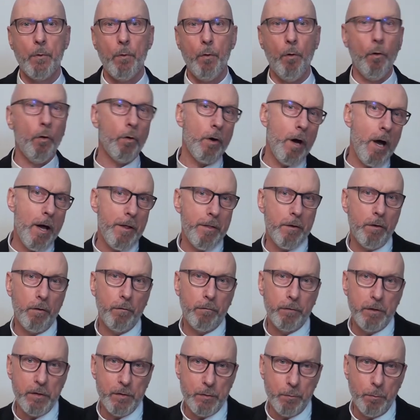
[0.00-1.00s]
Or other
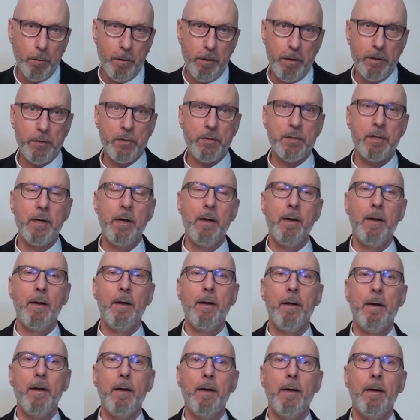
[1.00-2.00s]
of his words:
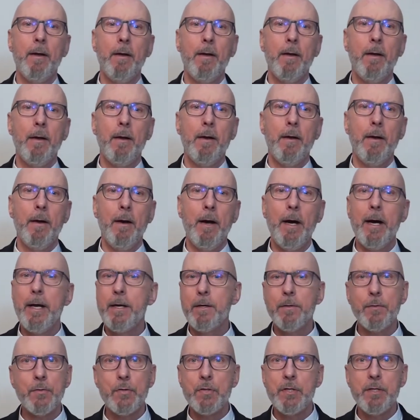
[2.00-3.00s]
"I
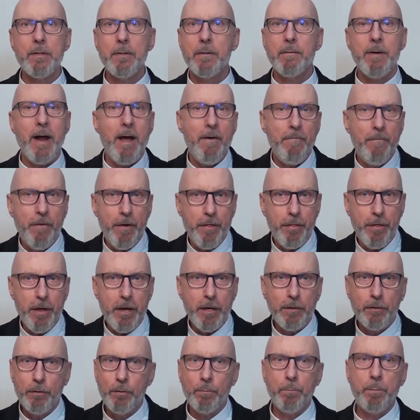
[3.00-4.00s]
consider
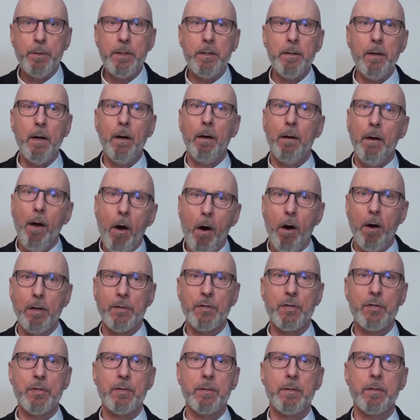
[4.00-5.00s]
everything to be a
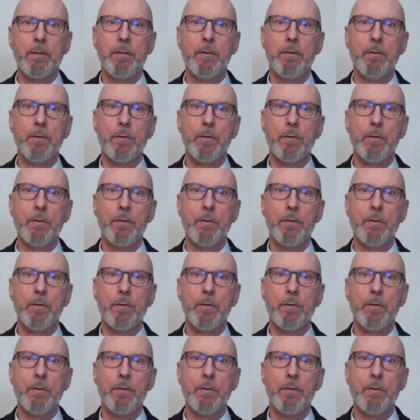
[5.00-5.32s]
loss,